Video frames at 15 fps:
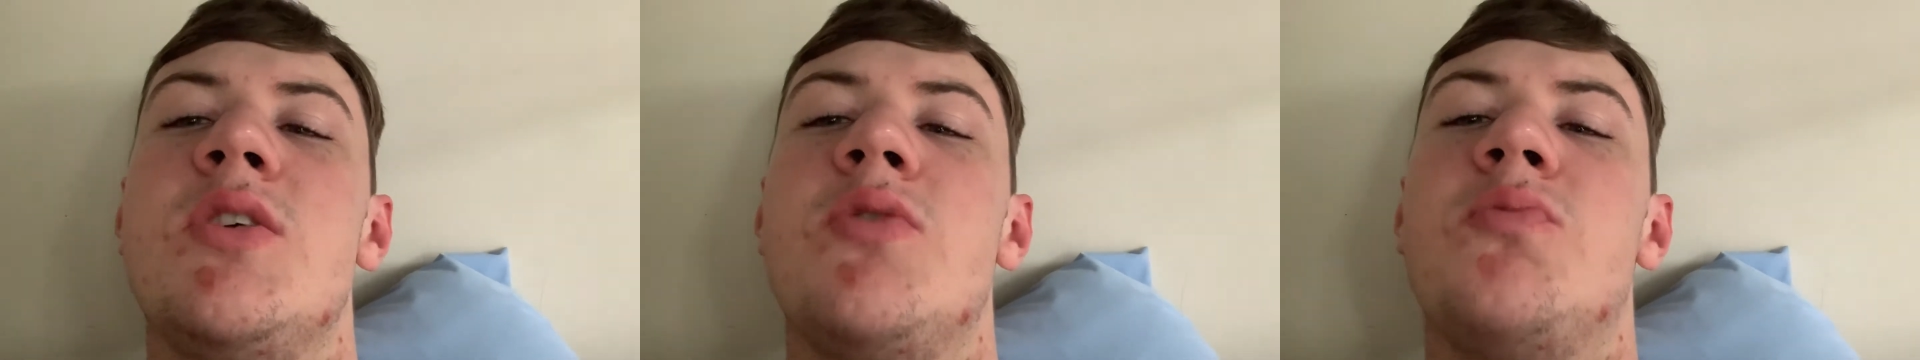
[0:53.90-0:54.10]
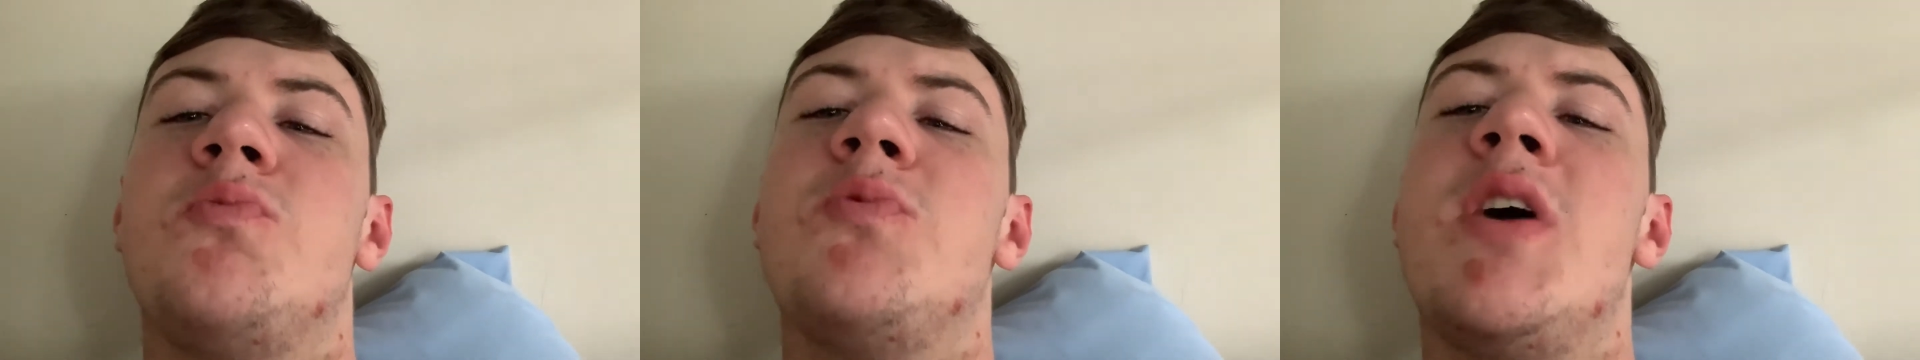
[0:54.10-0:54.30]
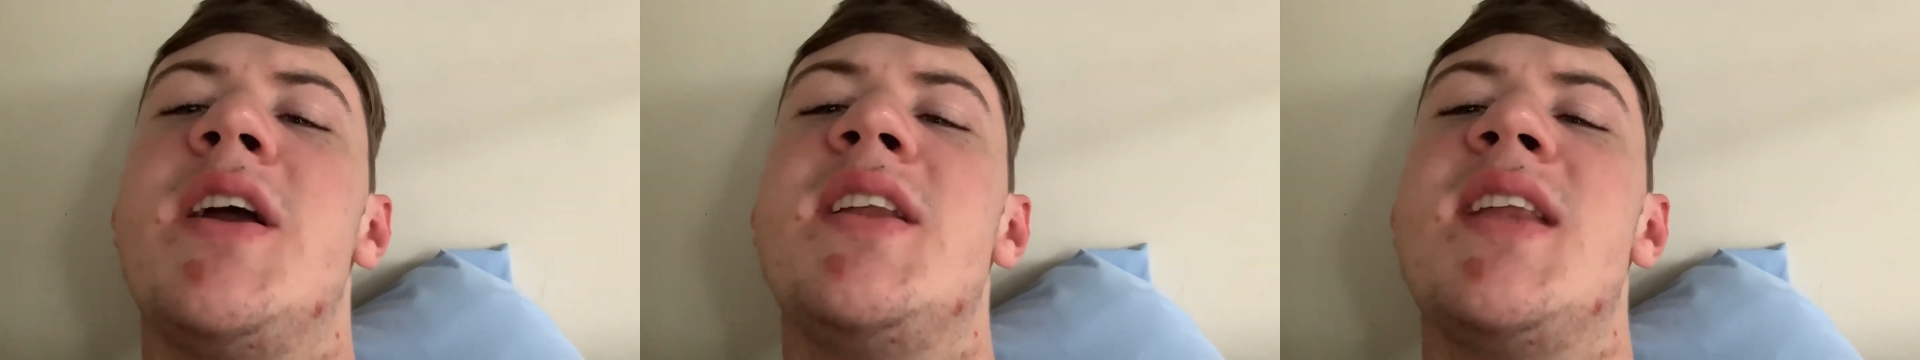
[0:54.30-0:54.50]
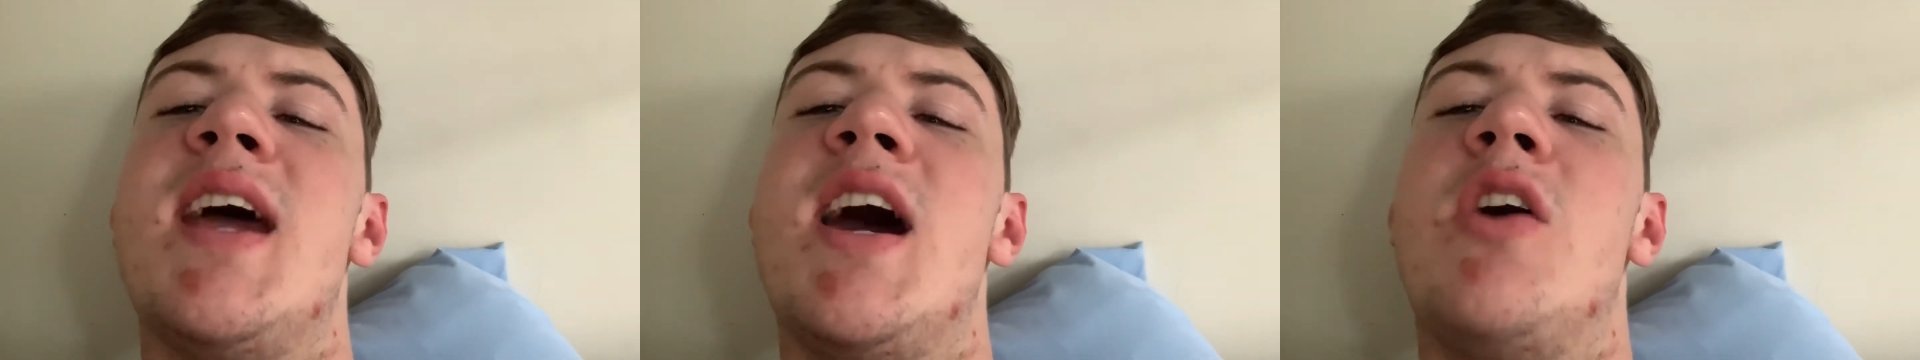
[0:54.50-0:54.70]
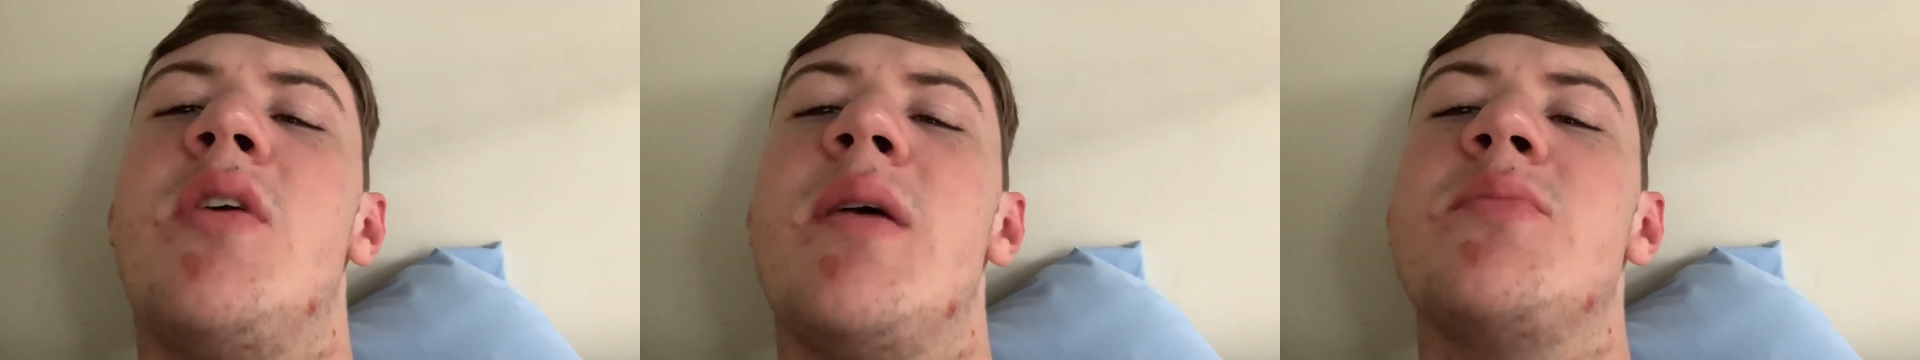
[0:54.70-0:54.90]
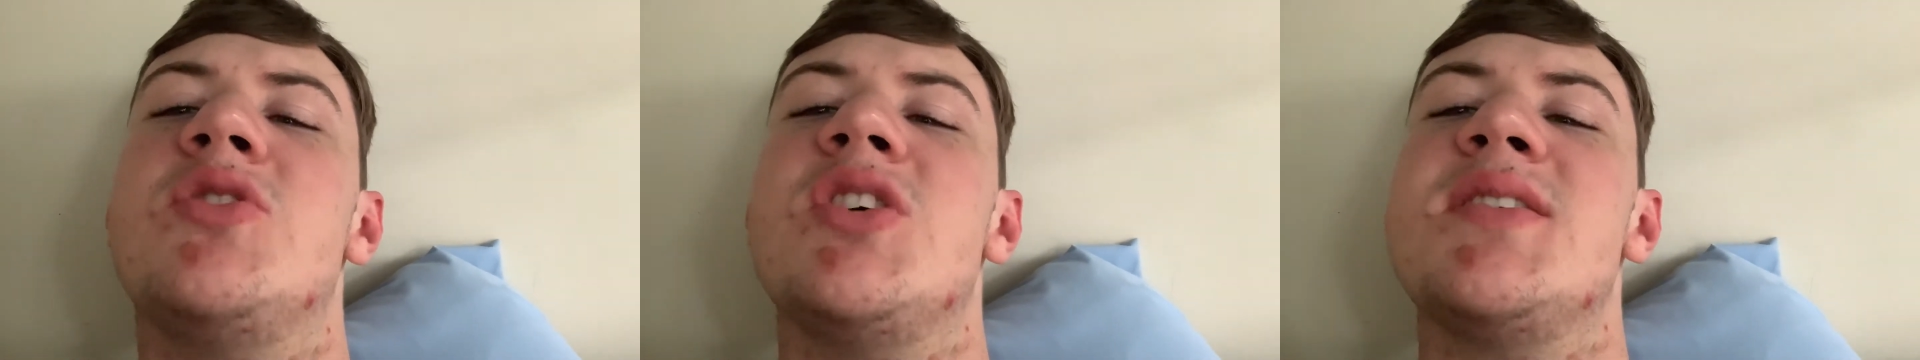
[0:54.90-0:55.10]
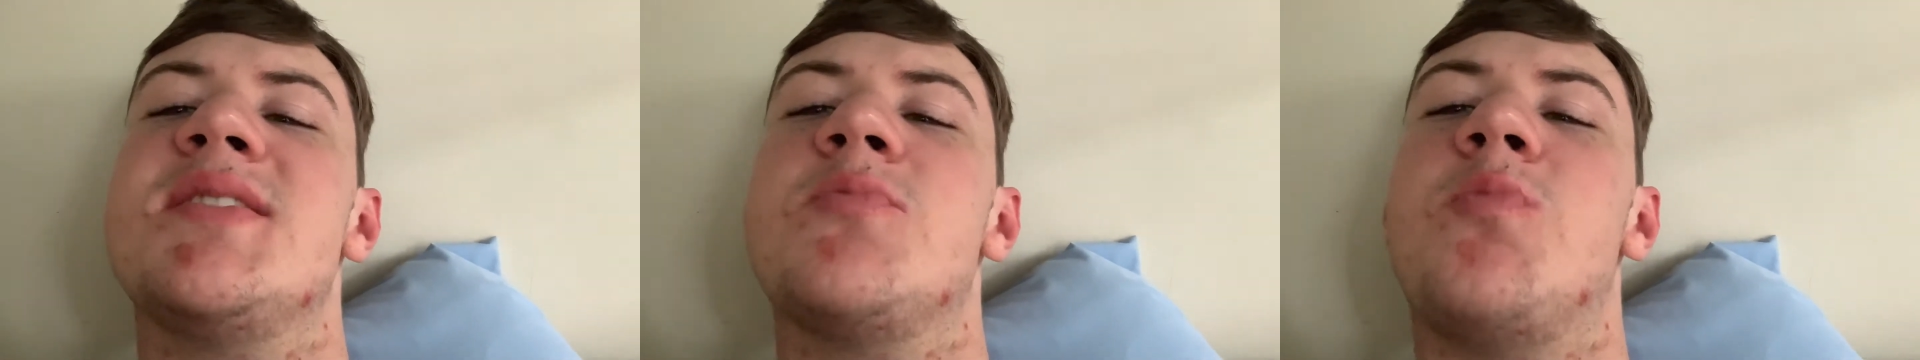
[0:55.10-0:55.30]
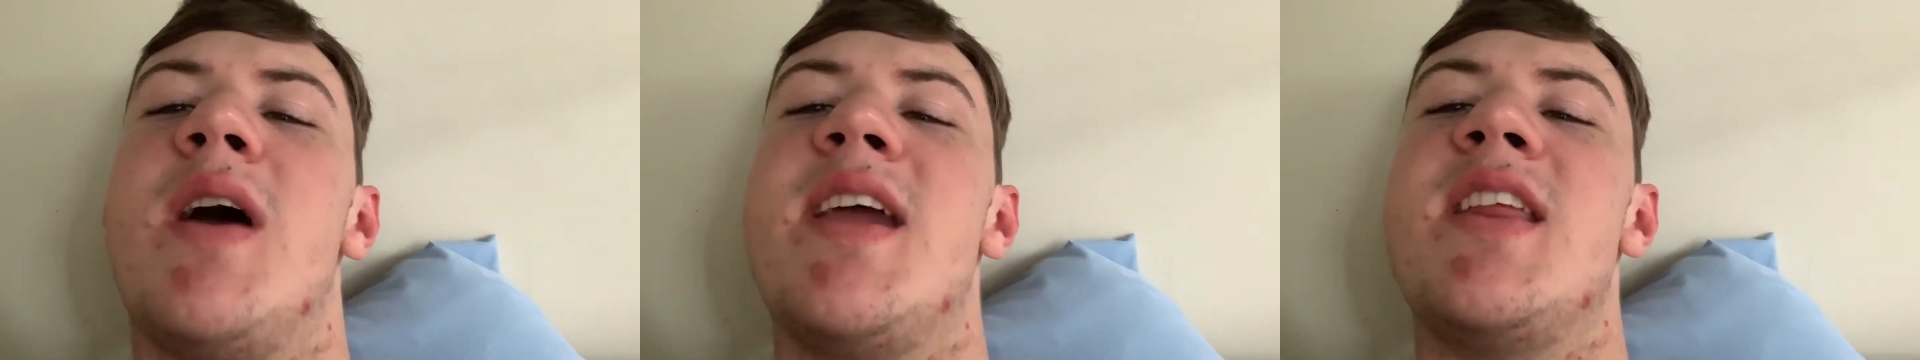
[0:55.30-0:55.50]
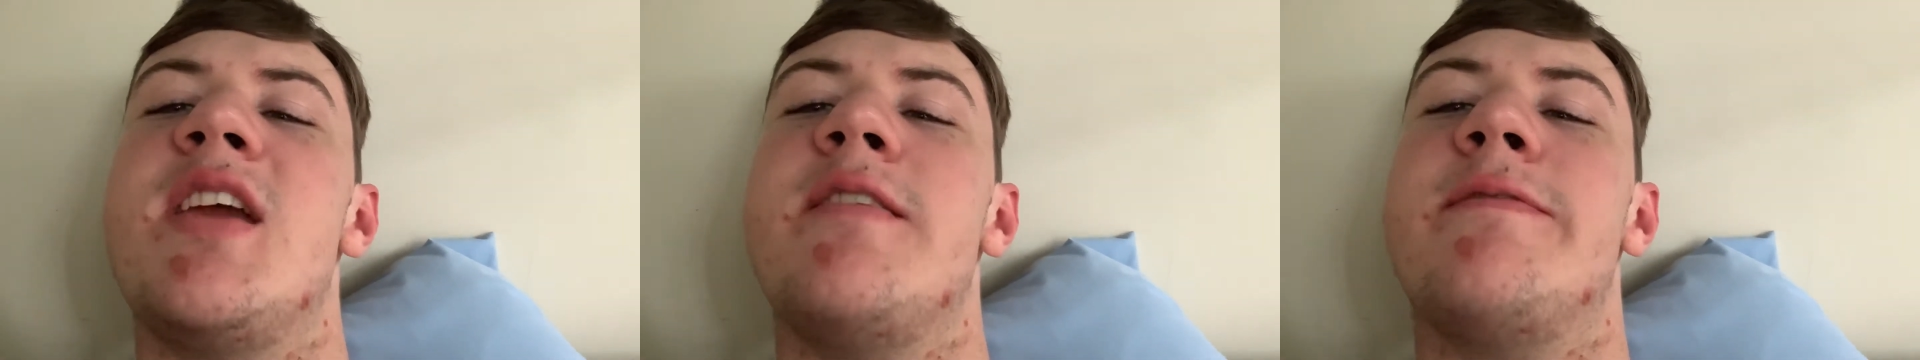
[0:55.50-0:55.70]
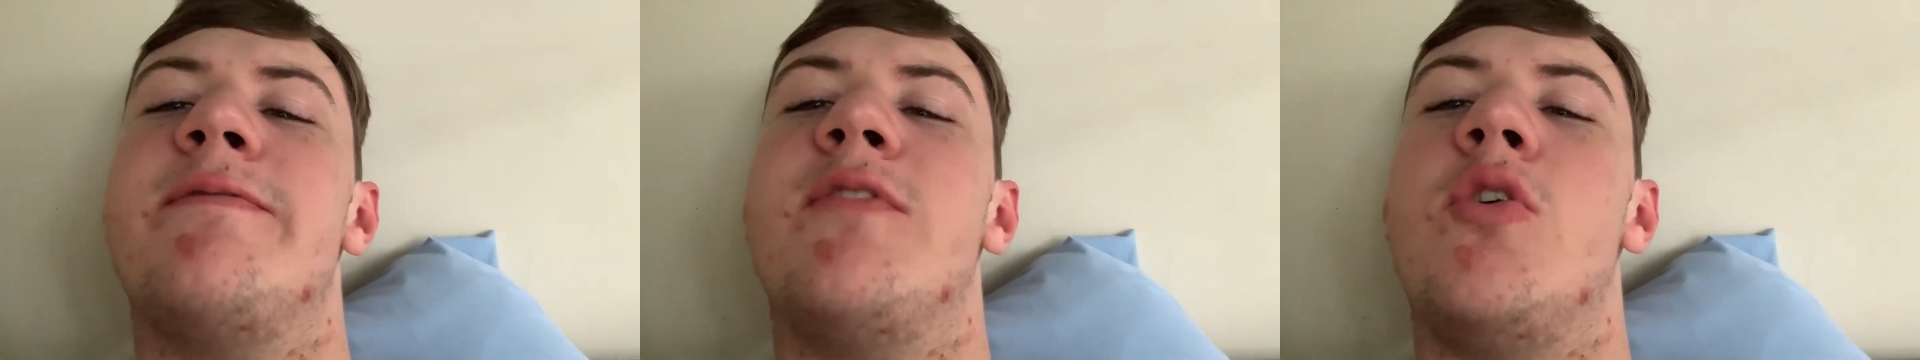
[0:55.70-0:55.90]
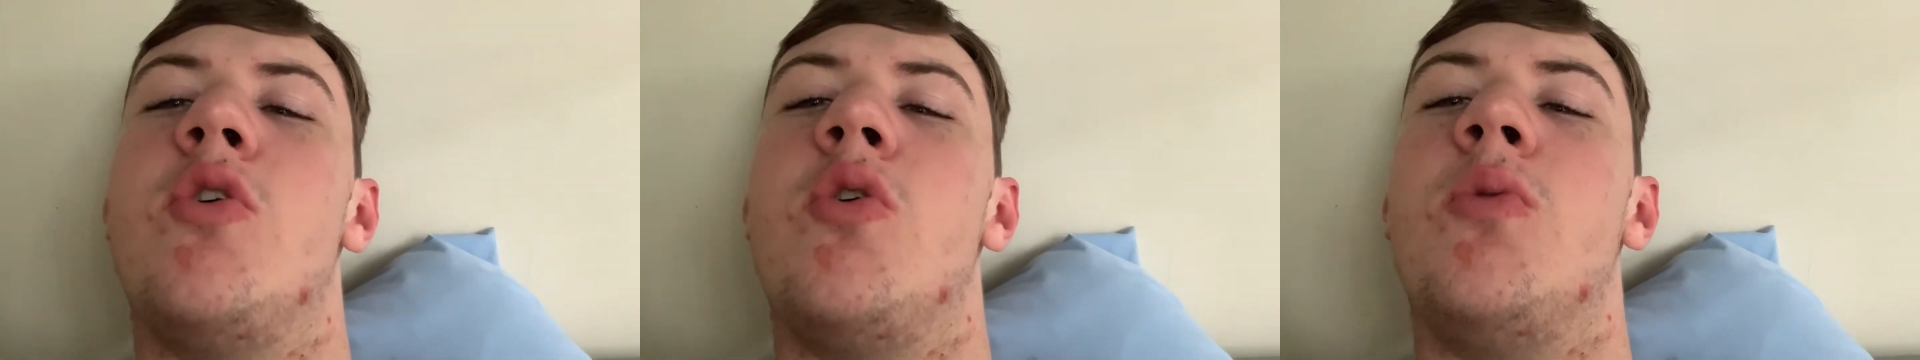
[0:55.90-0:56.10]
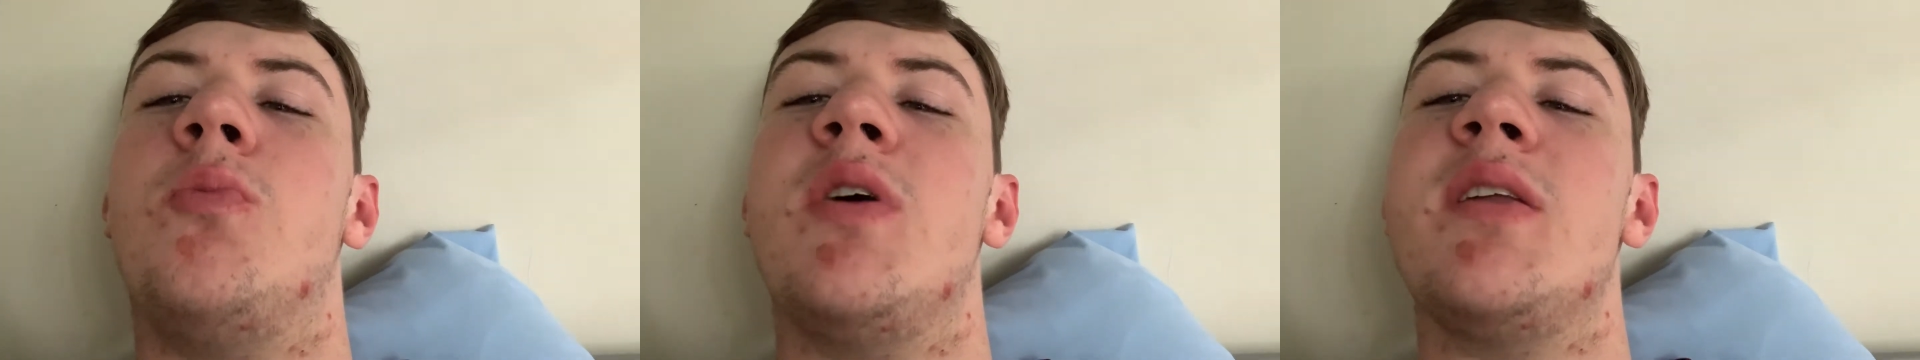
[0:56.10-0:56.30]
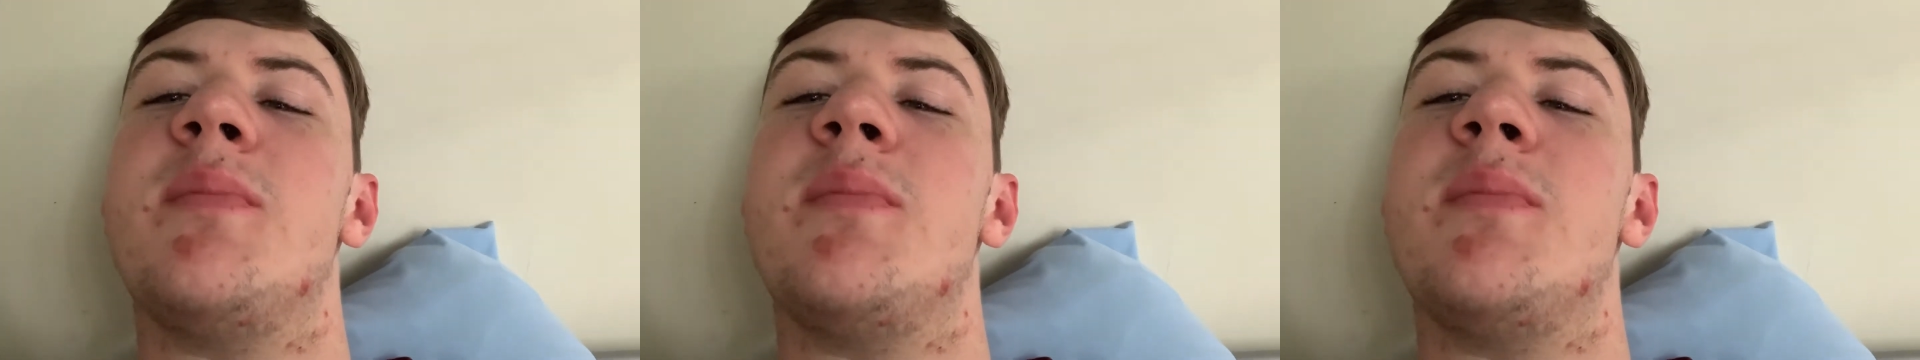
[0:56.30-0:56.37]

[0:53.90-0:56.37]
right now I'm just waiting for one